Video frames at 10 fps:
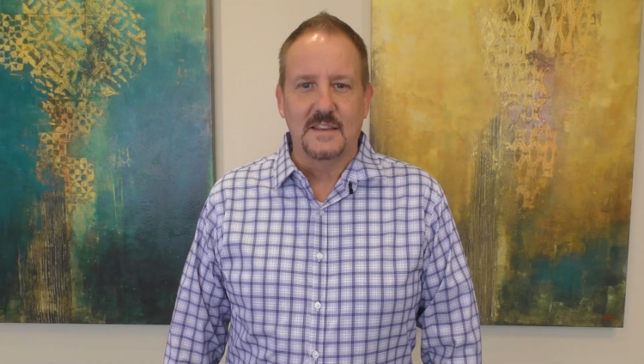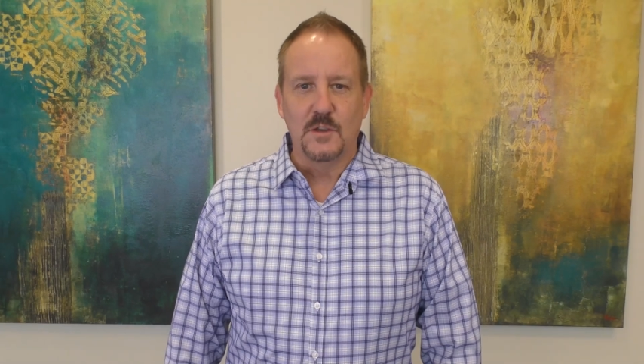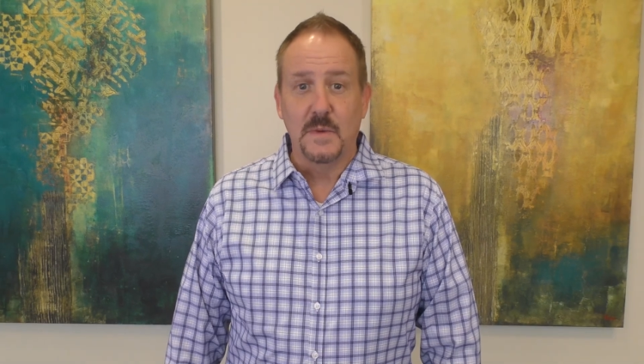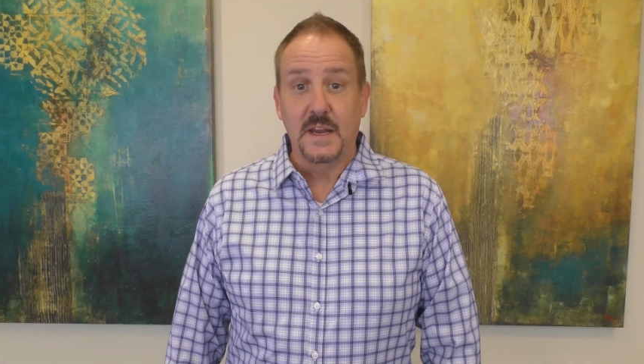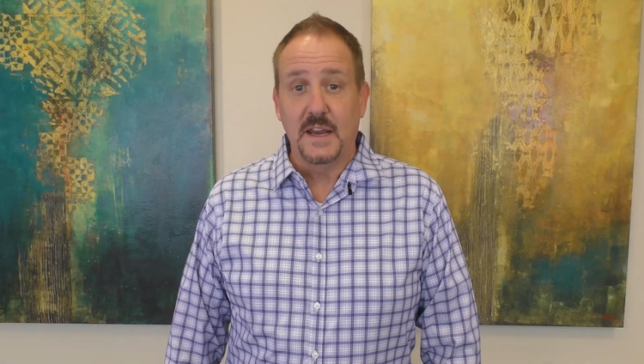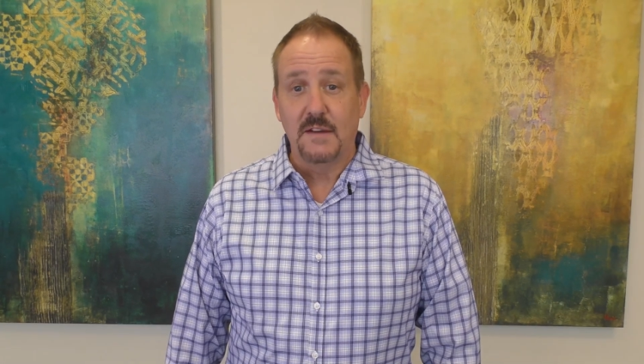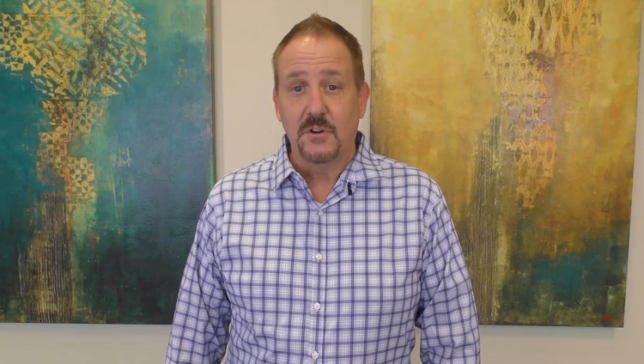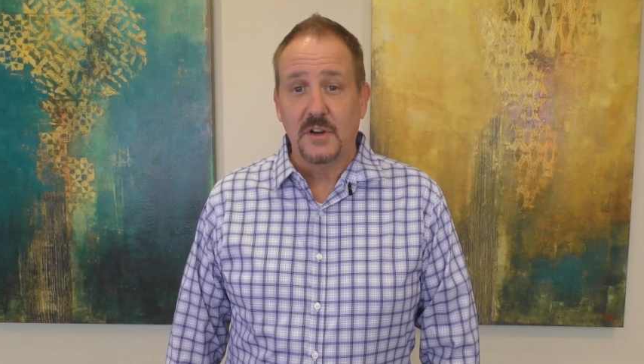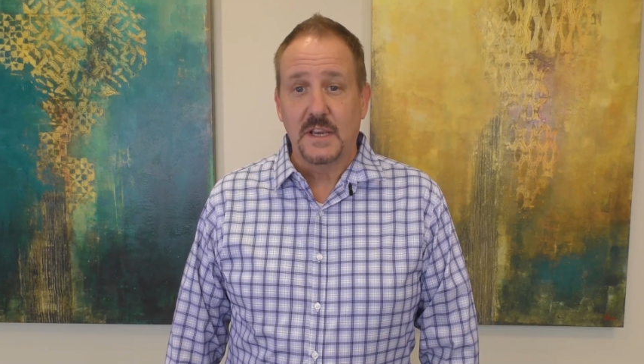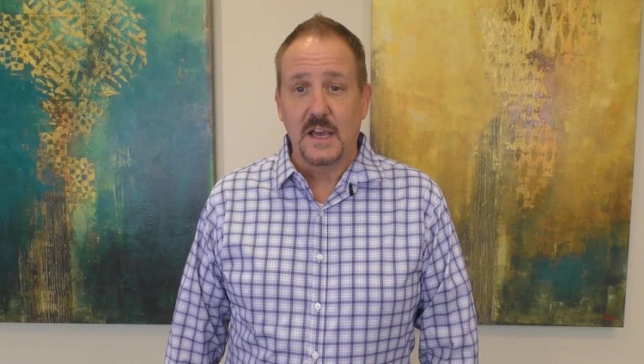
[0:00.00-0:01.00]
You may
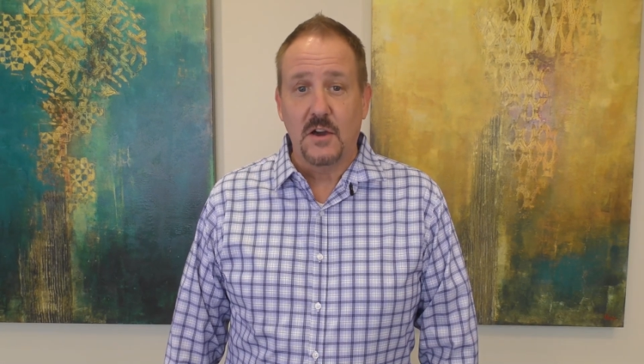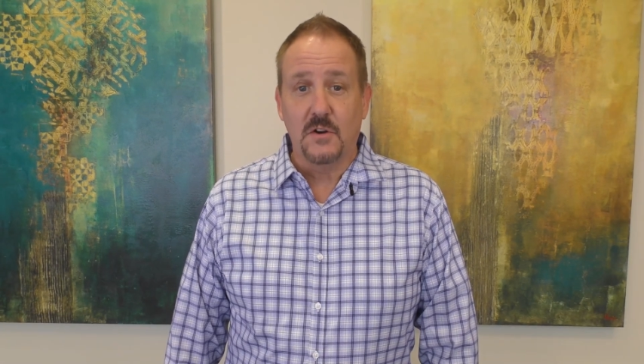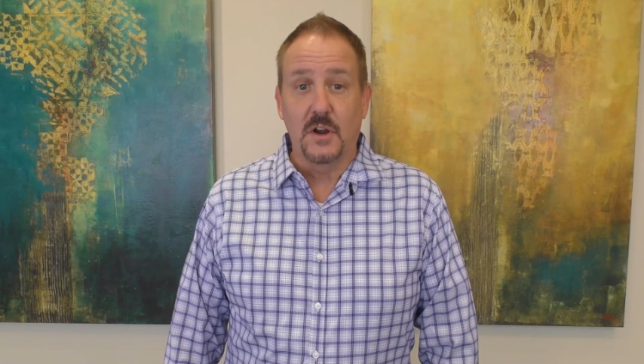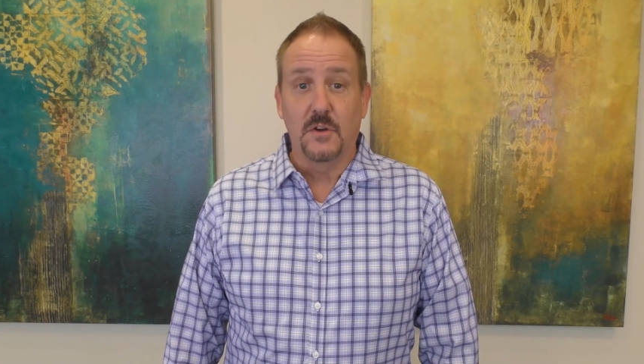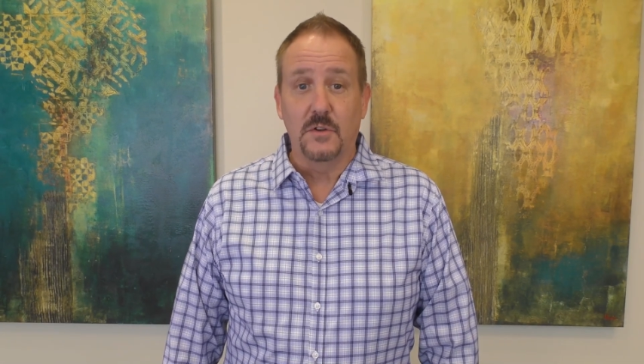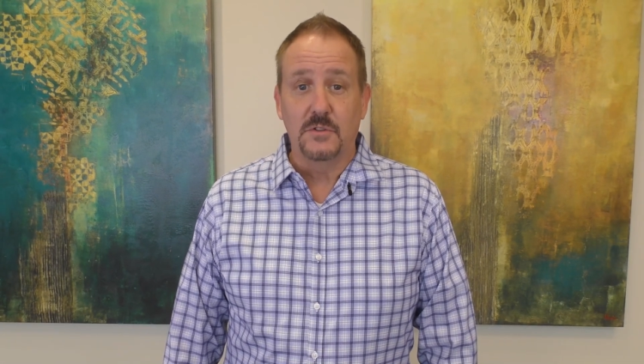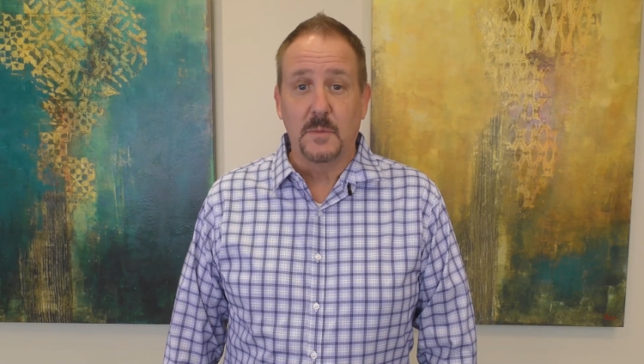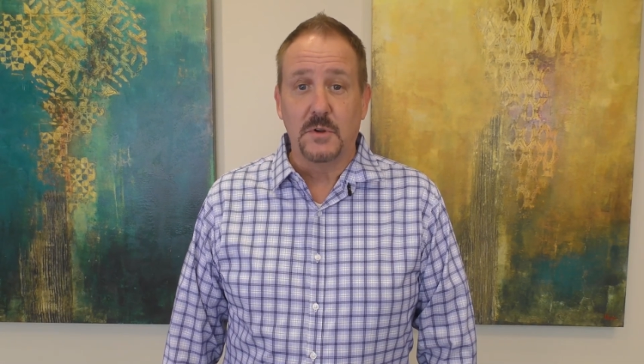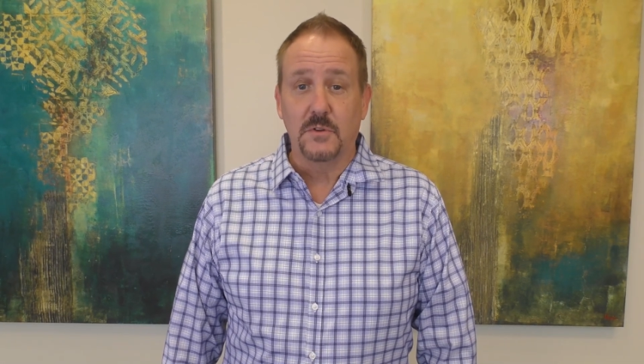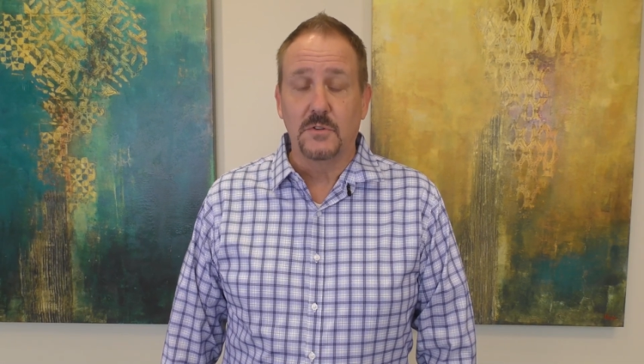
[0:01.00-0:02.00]
never encounter a
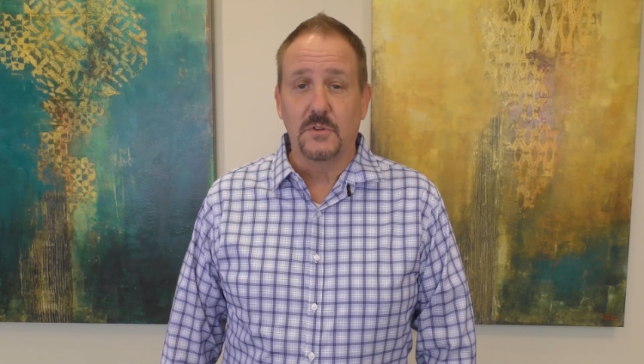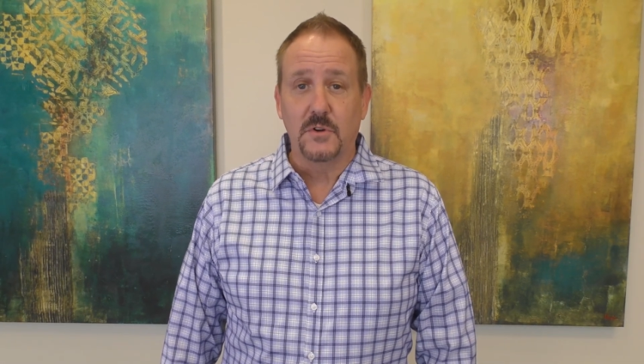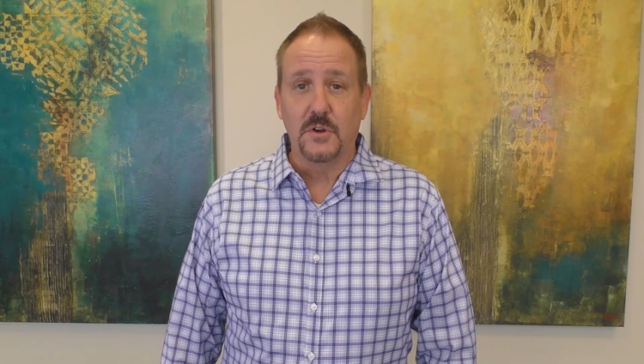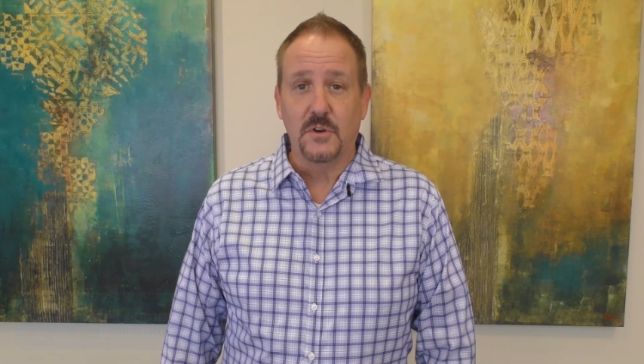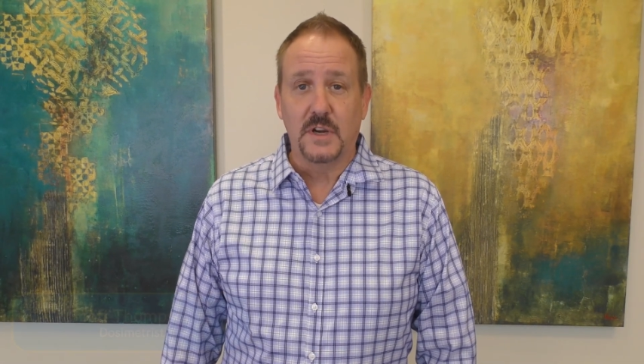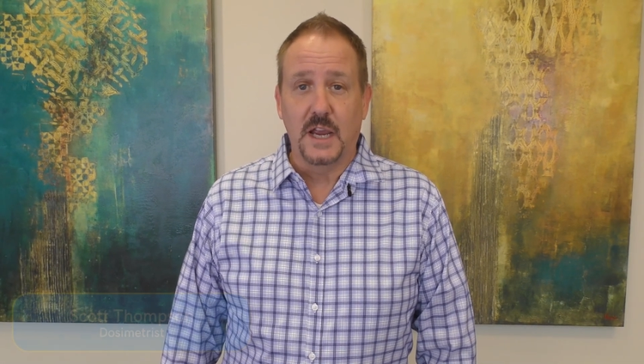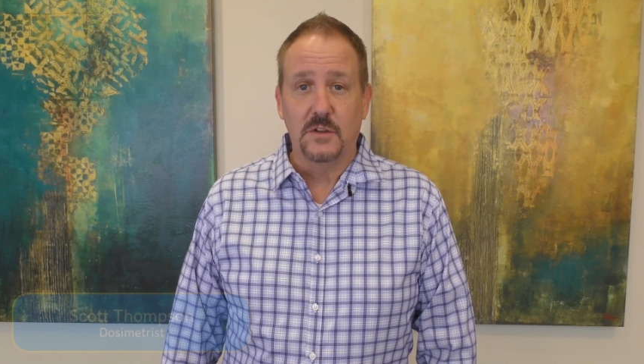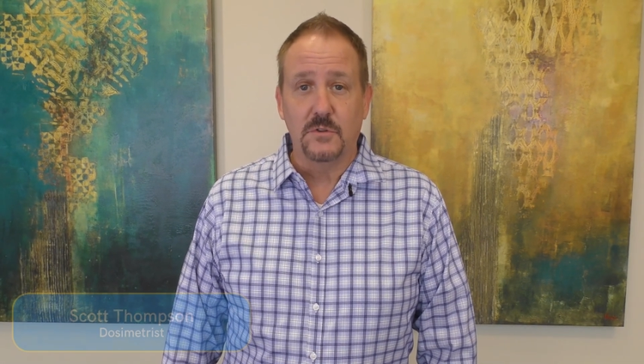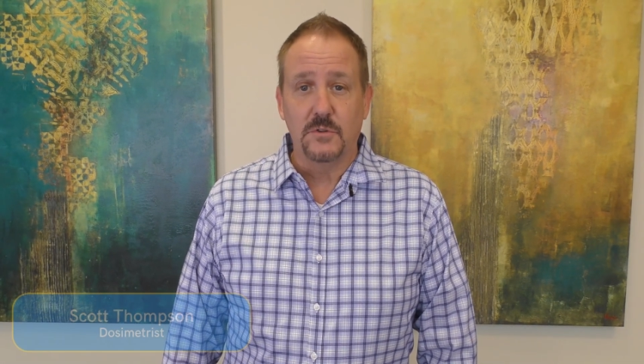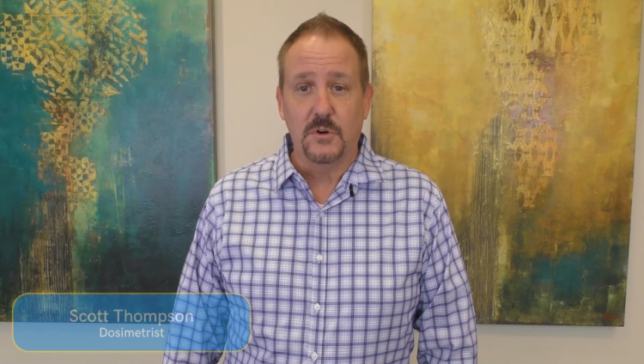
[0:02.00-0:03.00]
dosimetrist during your
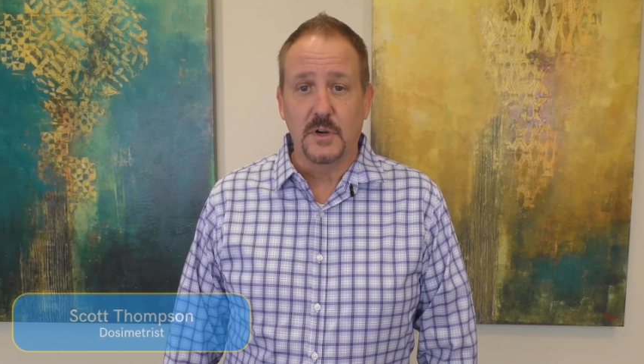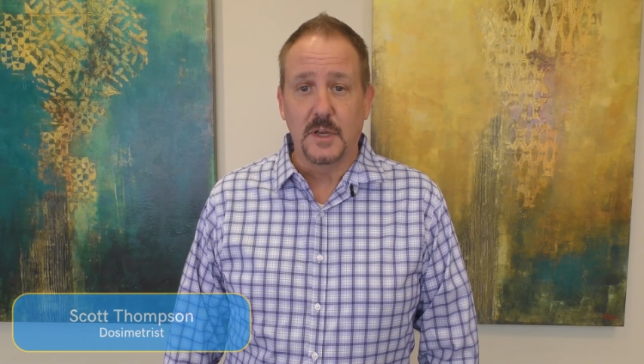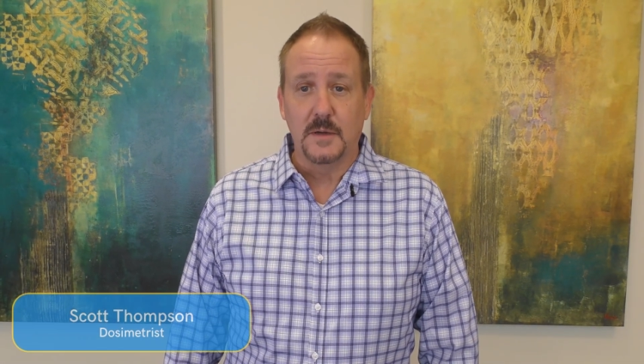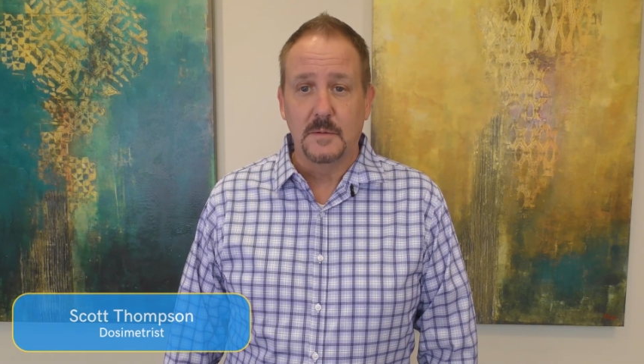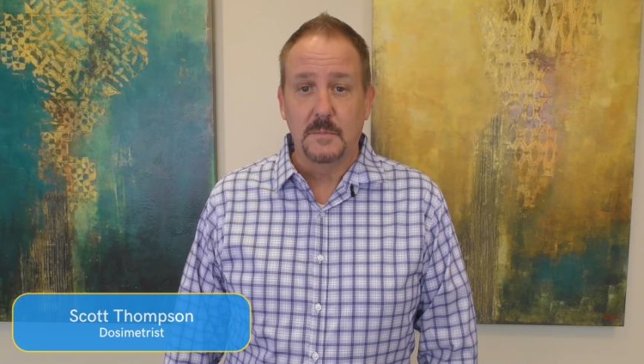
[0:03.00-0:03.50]
cancer journey,